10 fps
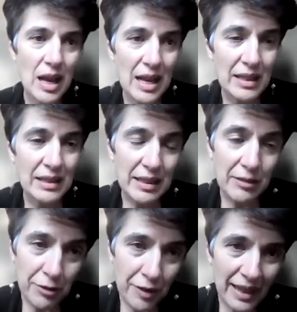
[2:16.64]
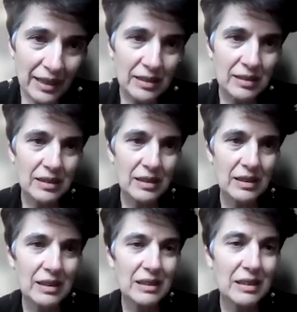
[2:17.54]
And in fact,
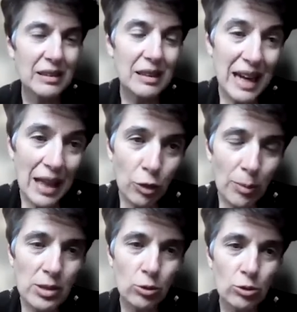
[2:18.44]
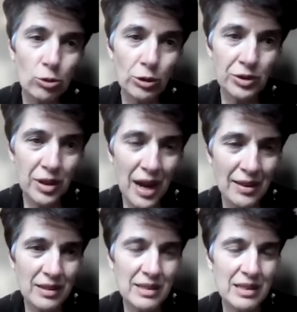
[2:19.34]
randomized controlled
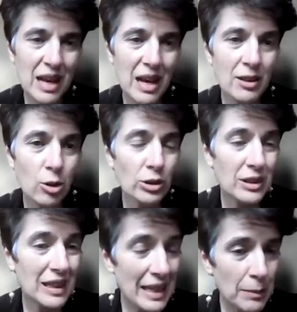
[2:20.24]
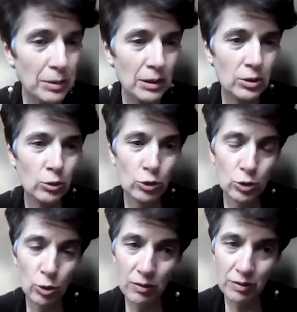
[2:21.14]
trials are not able to
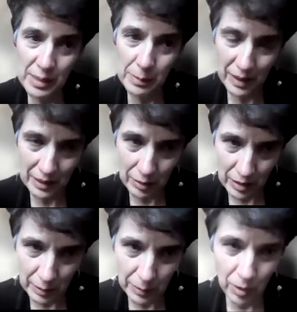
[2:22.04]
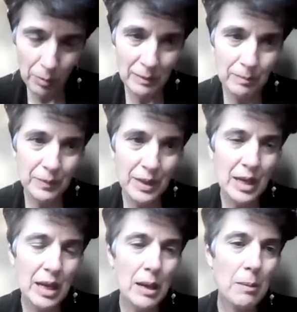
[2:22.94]
solve this particular problem
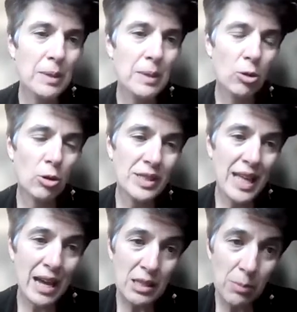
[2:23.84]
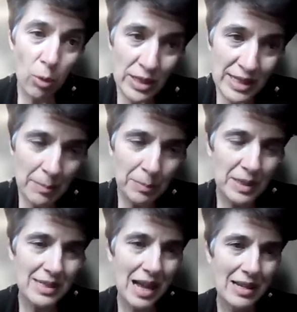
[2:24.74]
because they are small
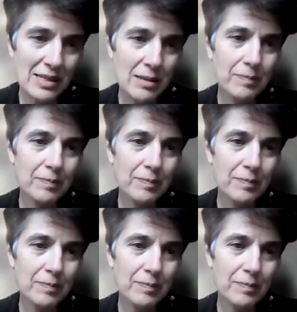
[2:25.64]
sample size.